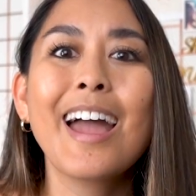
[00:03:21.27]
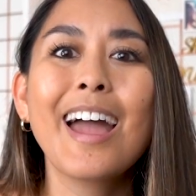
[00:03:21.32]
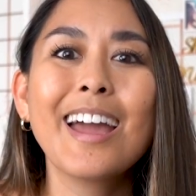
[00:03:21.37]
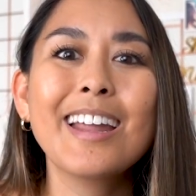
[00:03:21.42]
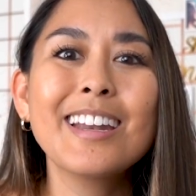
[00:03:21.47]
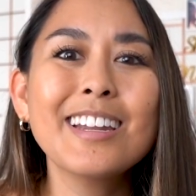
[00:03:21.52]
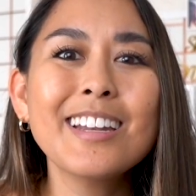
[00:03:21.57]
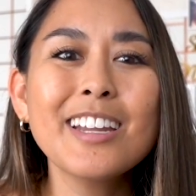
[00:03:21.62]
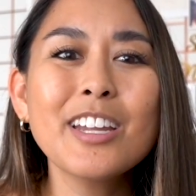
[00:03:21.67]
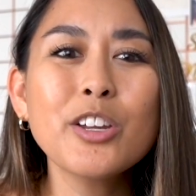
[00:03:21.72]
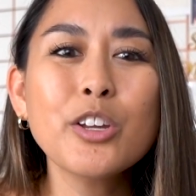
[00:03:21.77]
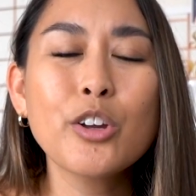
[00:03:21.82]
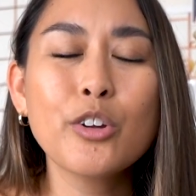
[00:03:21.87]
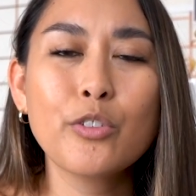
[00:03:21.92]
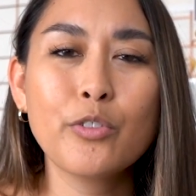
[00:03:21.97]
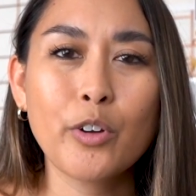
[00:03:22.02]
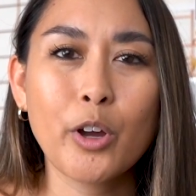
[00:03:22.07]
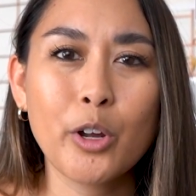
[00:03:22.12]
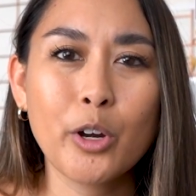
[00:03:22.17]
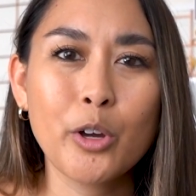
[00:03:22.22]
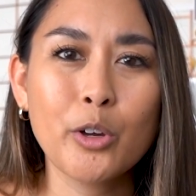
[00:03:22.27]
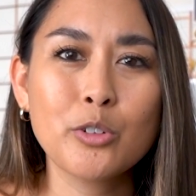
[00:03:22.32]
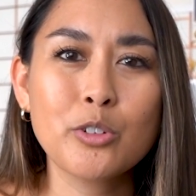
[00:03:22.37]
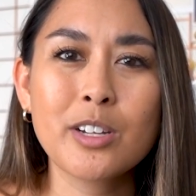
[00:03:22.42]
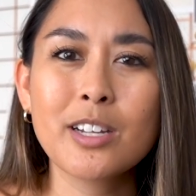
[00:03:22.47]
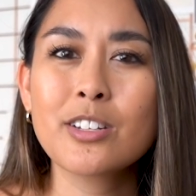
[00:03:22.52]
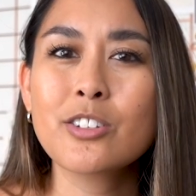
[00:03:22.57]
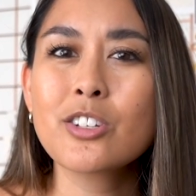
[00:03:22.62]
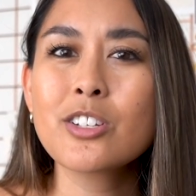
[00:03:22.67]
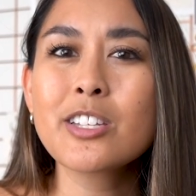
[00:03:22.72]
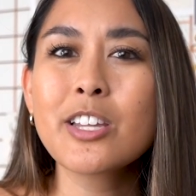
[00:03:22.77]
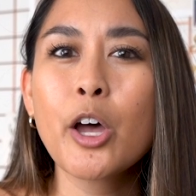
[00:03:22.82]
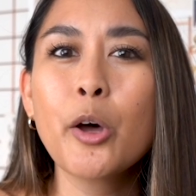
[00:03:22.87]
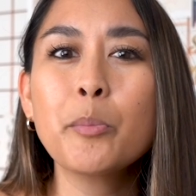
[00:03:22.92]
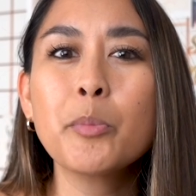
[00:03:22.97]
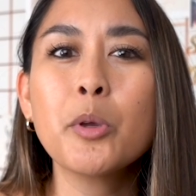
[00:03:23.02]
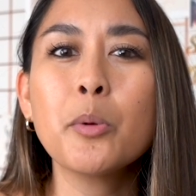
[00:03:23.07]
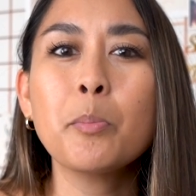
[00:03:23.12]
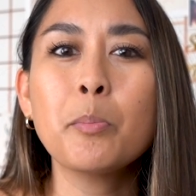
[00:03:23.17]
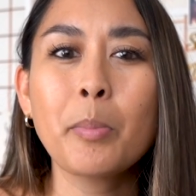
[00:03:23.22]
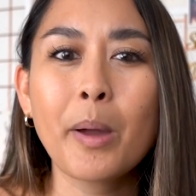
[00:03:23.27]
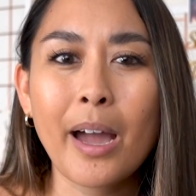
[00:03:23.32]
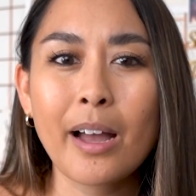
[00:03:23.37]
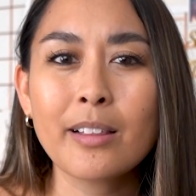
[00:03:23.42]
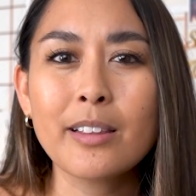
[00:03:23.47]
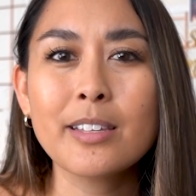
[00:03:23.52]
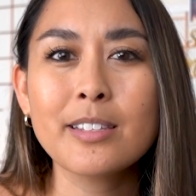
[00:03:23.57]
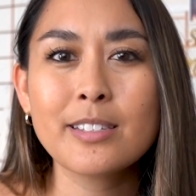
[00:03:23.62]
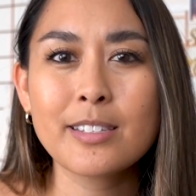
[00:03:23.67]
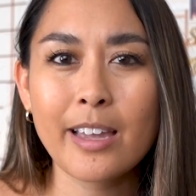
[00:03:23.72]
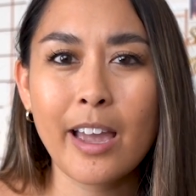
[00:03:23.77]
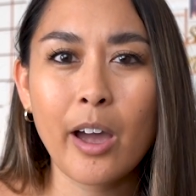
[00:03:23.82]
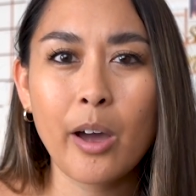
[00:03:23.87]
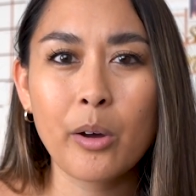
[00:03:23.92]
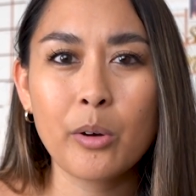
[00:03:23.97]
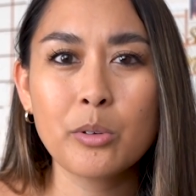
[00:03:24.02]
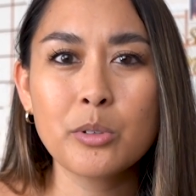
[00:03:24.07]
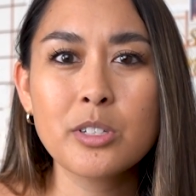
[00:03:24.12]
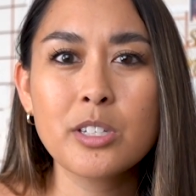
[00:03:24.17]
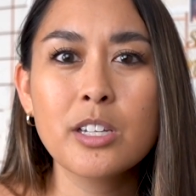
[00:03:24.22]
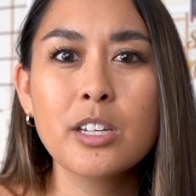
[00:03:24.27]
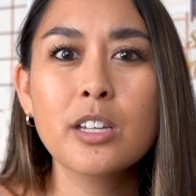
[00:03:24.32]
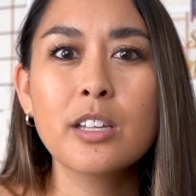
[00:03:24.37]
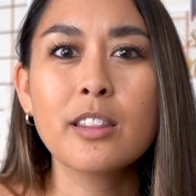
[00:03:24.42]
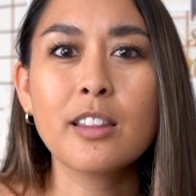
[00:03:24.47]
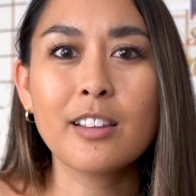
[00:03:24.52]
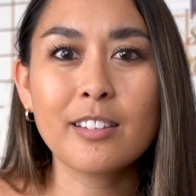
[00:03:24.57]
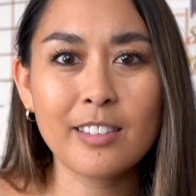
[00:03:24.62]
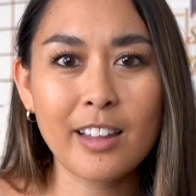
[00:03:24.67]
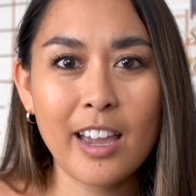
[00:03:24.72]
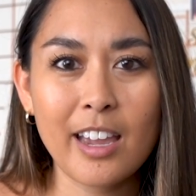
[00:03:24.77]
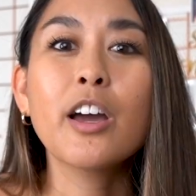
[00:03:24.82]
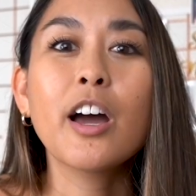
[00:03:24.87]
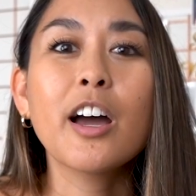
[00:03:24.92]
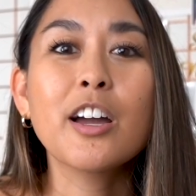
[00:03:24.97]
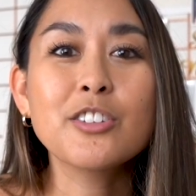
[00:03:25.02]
editing your photo can just help you balance out the light.